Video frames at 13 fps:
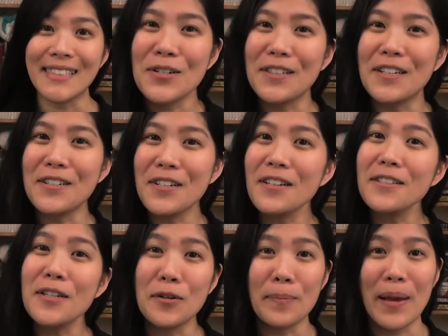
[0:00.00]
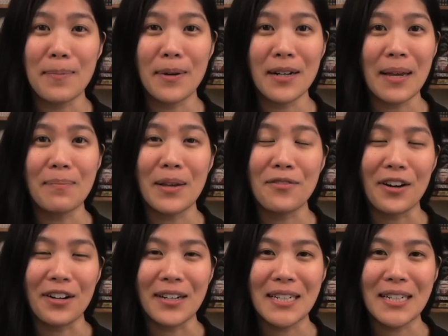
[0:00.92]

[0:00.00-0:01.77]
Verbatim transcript: Traditional tone paper can be very